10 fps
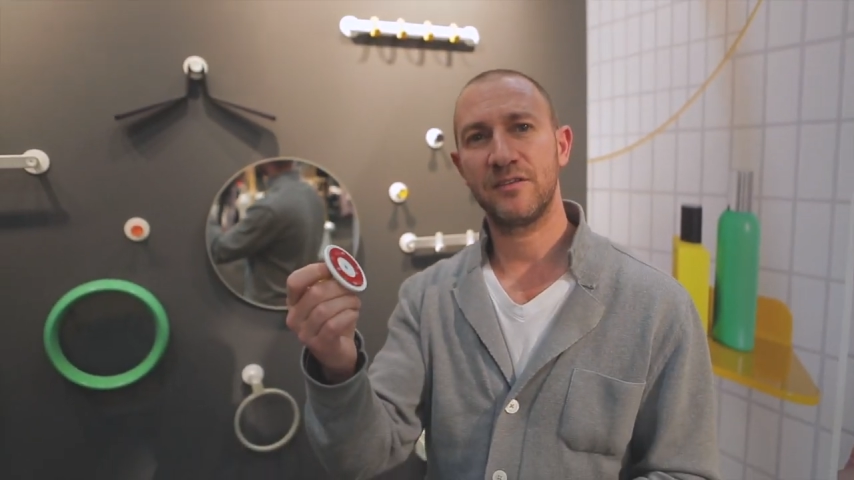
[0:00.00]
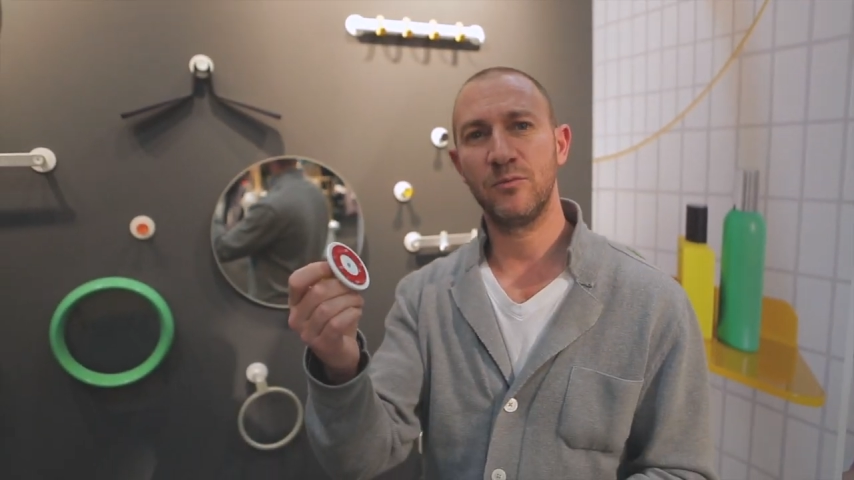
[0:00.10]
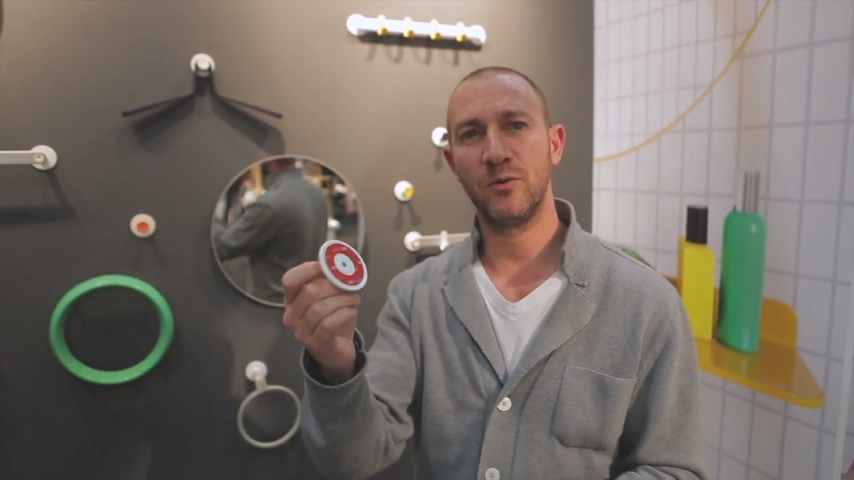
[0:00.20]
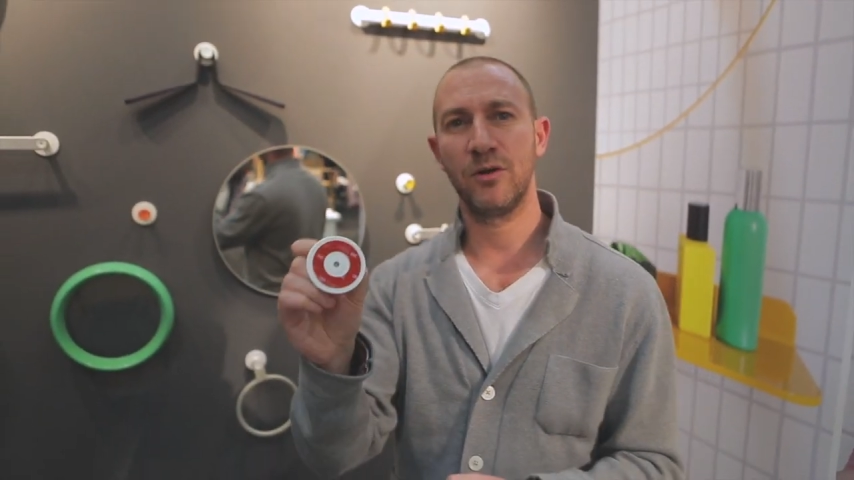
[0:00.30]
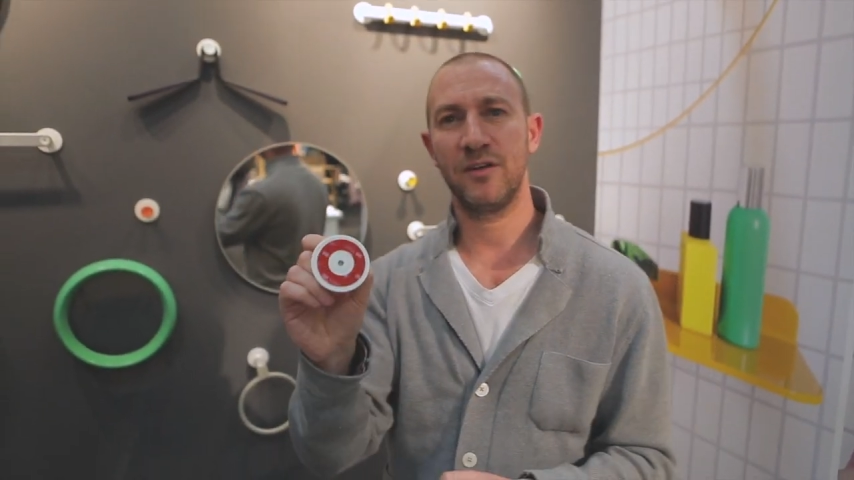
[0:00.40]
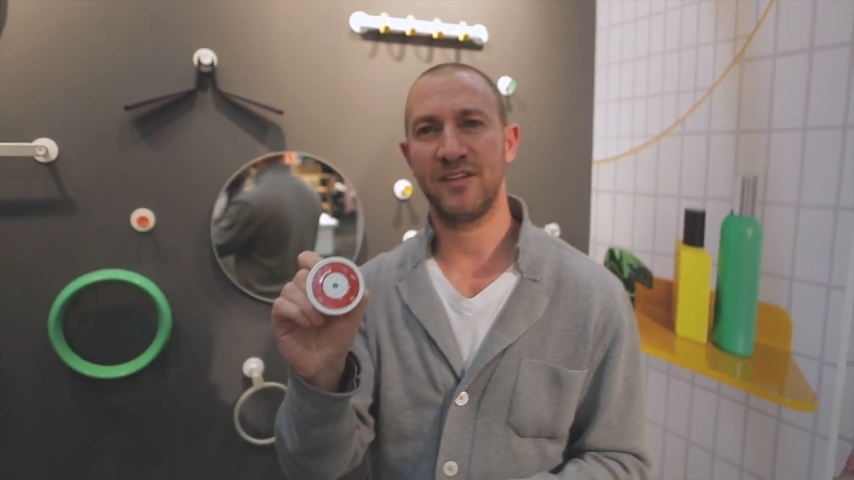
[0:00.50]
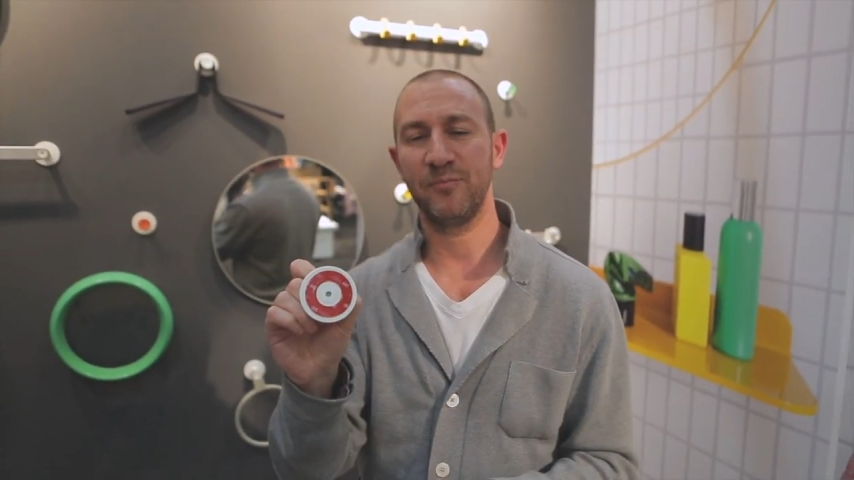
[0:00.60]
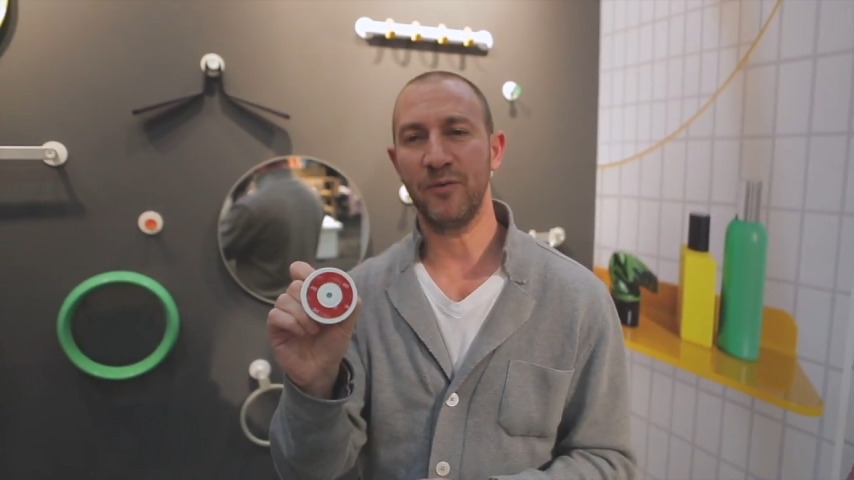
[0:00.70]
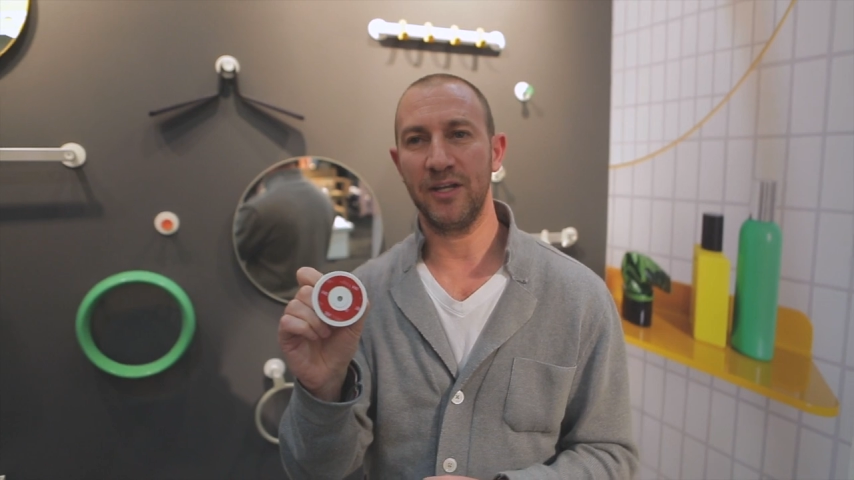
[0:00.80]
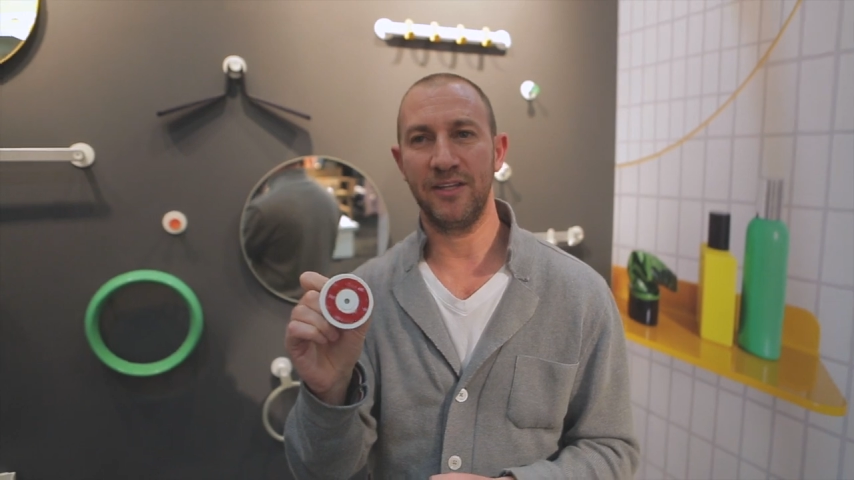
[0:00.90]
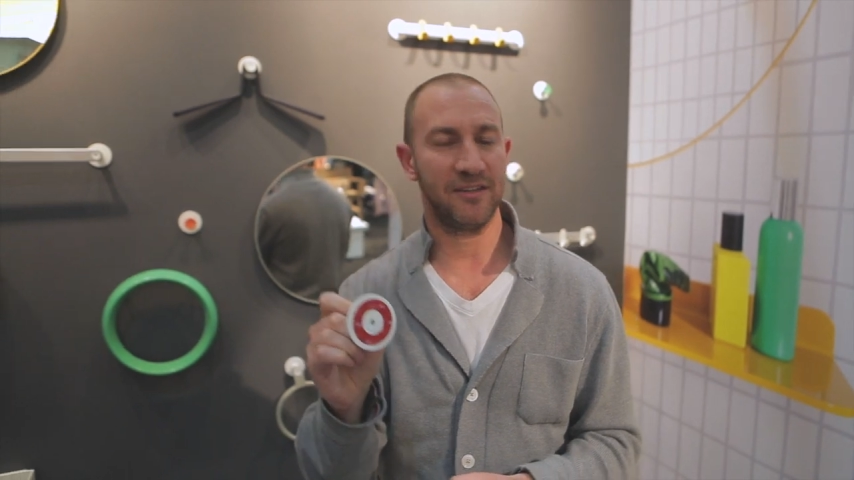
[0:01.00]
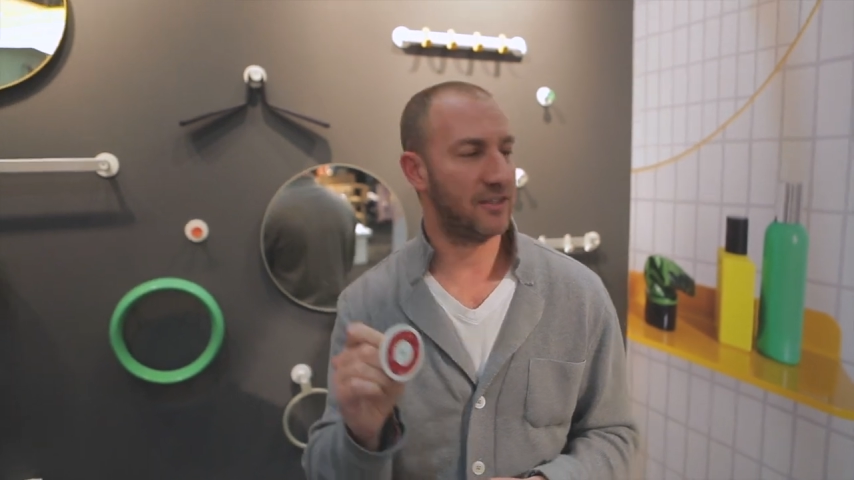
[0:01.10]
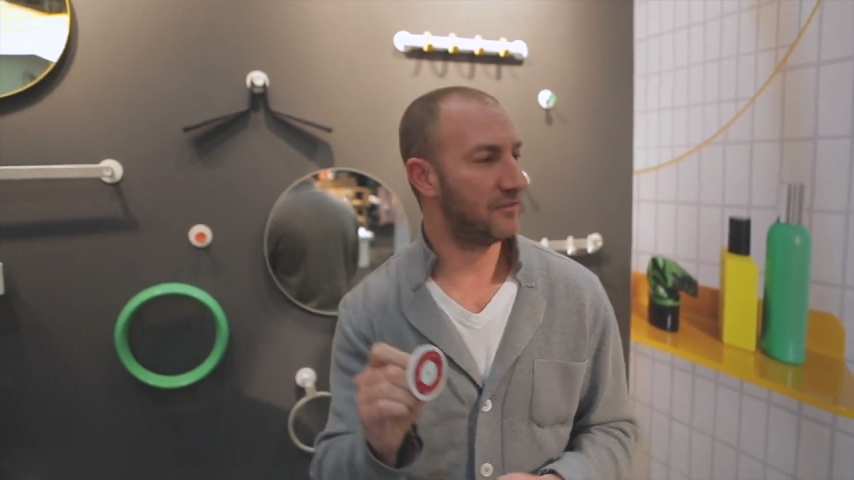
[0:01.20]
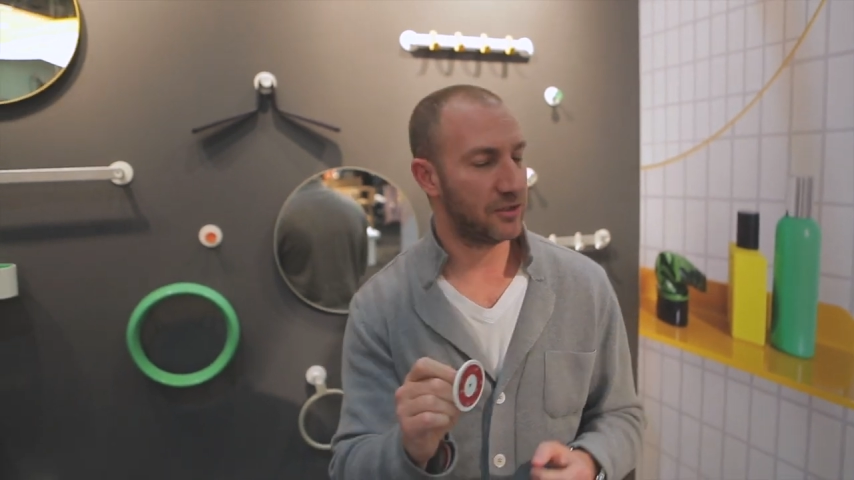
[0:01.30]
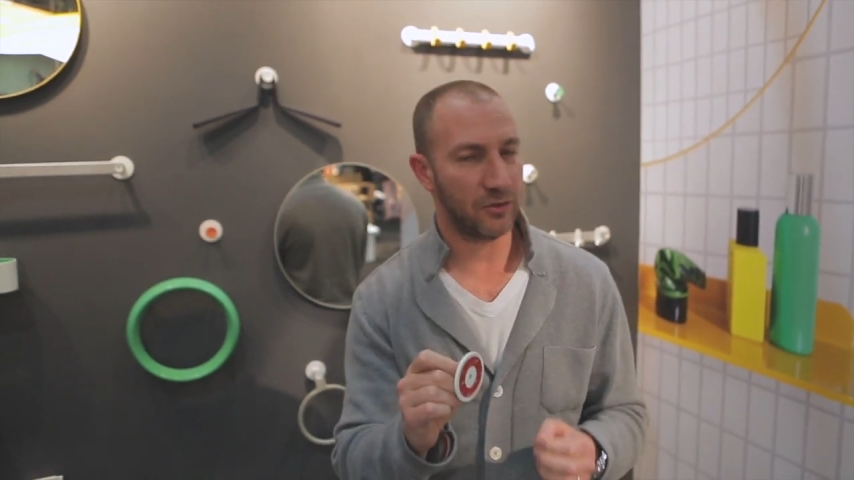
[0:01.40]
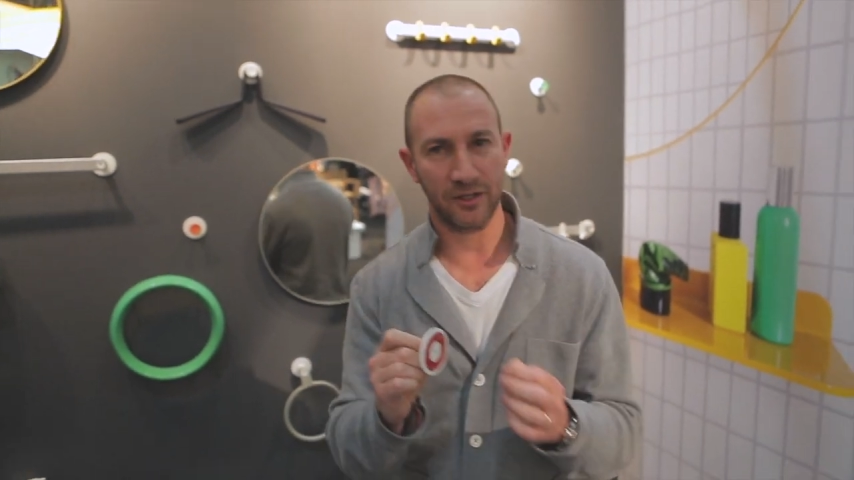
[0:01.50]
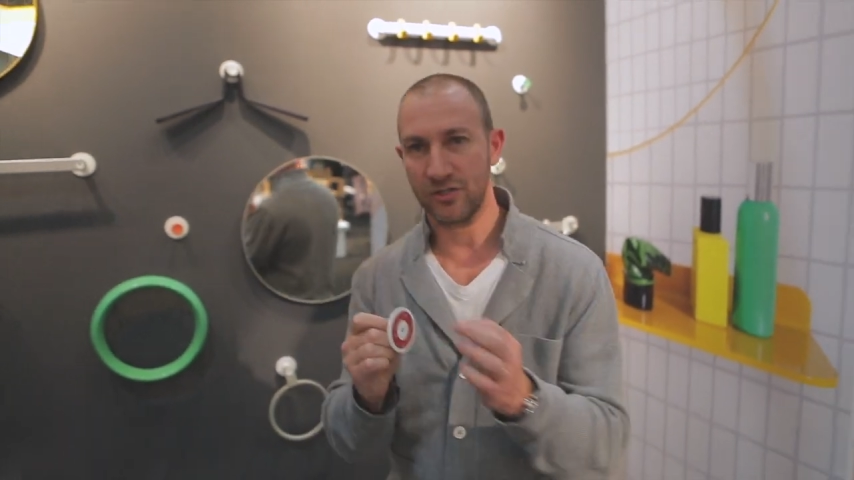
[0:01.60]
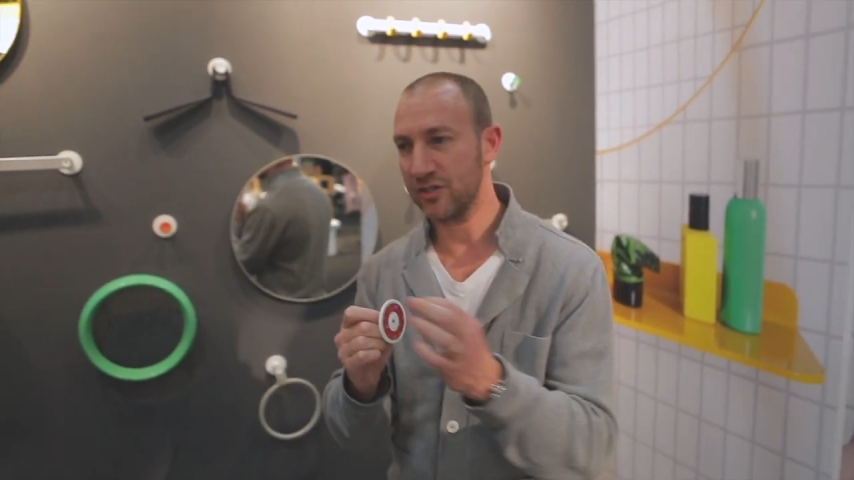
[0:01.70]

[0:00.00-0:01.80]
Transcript: small simple adhesive that you can